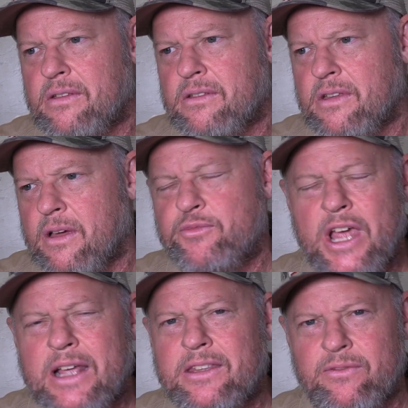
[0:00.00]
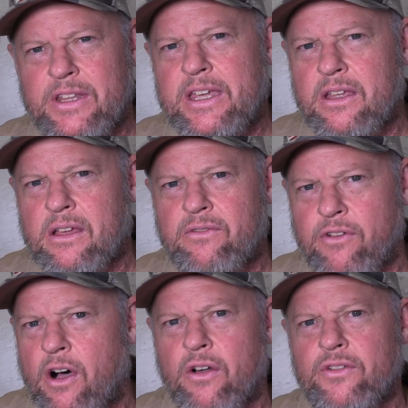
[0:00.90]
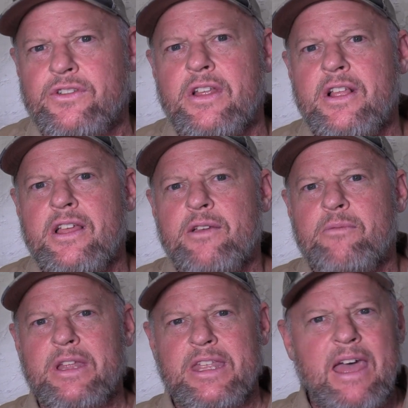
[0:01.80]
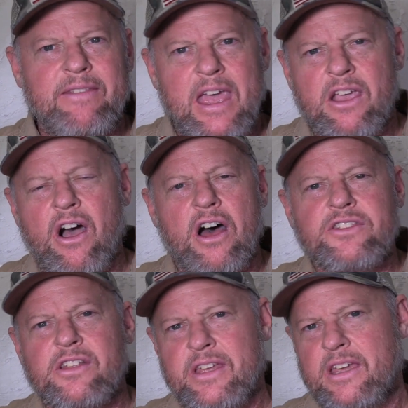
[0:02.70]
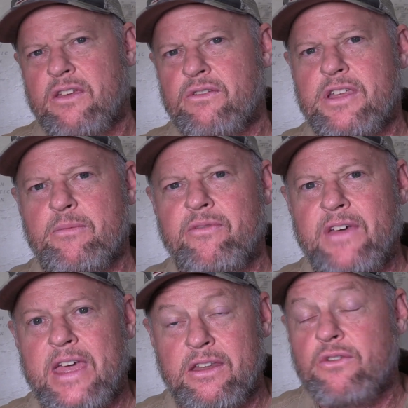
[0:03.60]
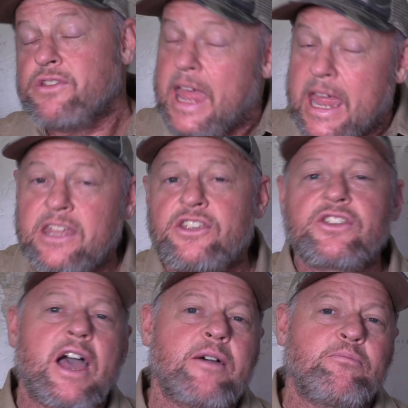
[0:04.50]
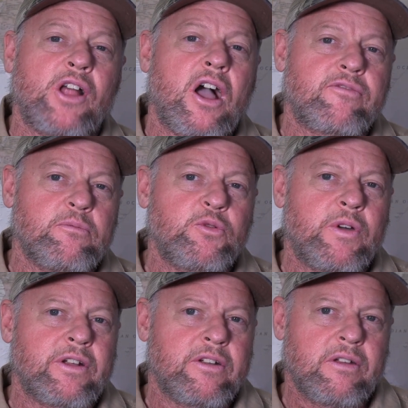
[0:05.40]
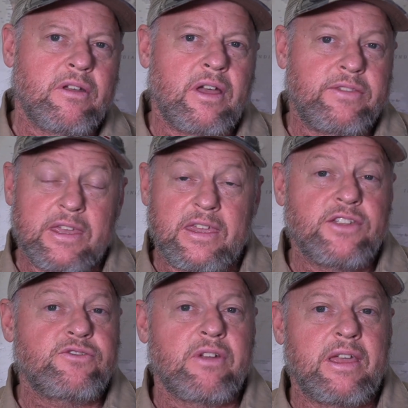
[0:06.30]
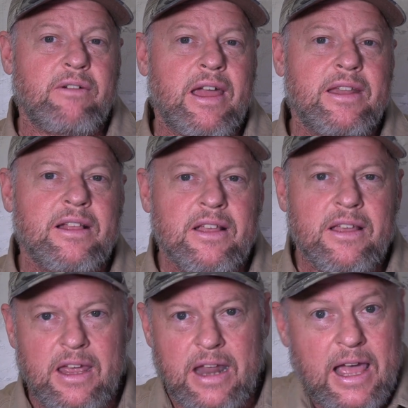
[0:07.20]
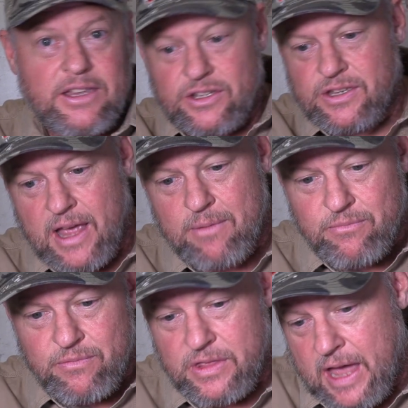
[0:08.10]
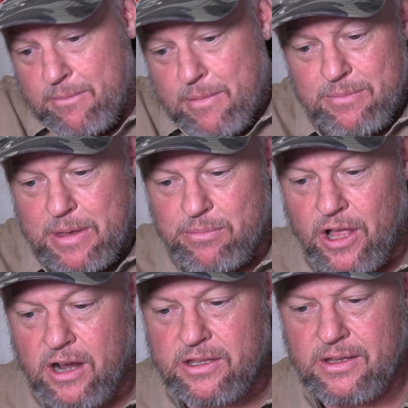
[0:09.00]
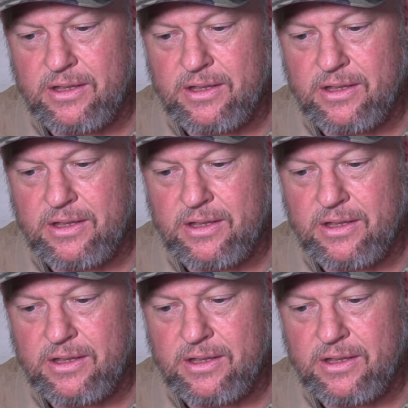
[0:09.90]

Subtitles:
objectively false. But yet they constantly accuse him of fake news, and he just got blocked from Twitter, I think yesterday, right? And I might be blocked